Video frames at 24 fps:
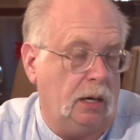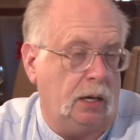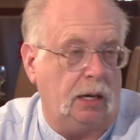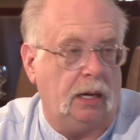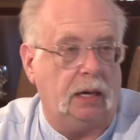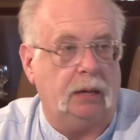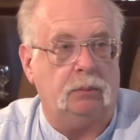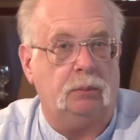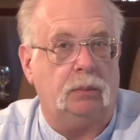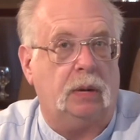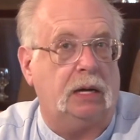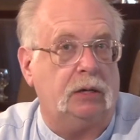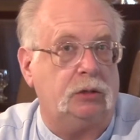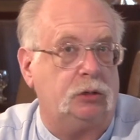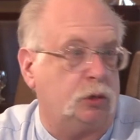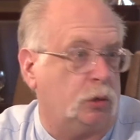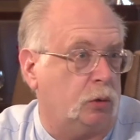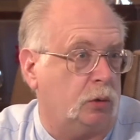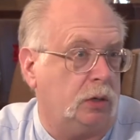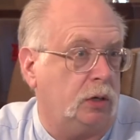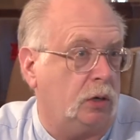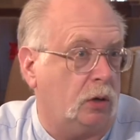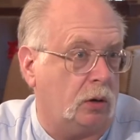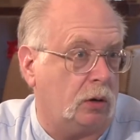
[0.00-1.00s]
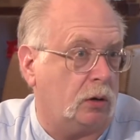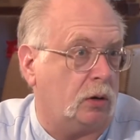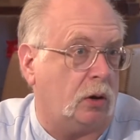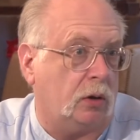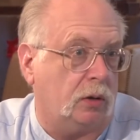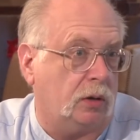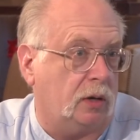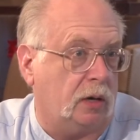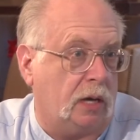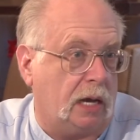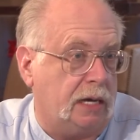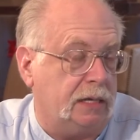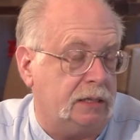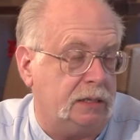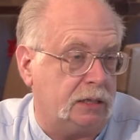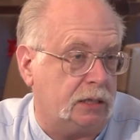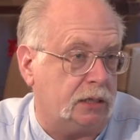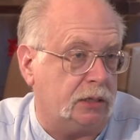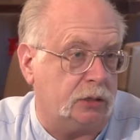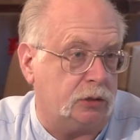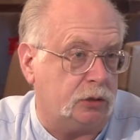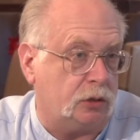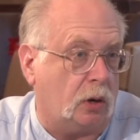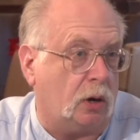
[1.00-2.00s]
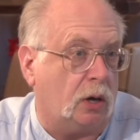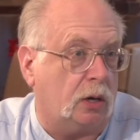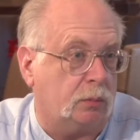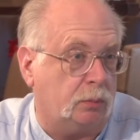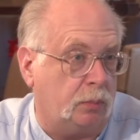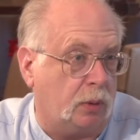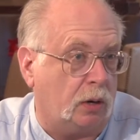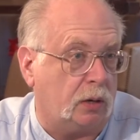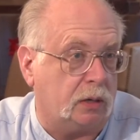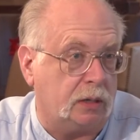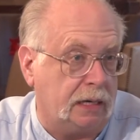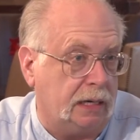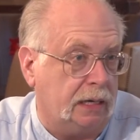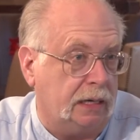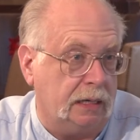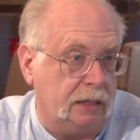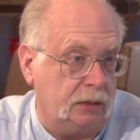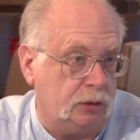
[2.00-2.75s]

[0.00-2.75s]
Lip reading: and by turning on all the lights and dog barking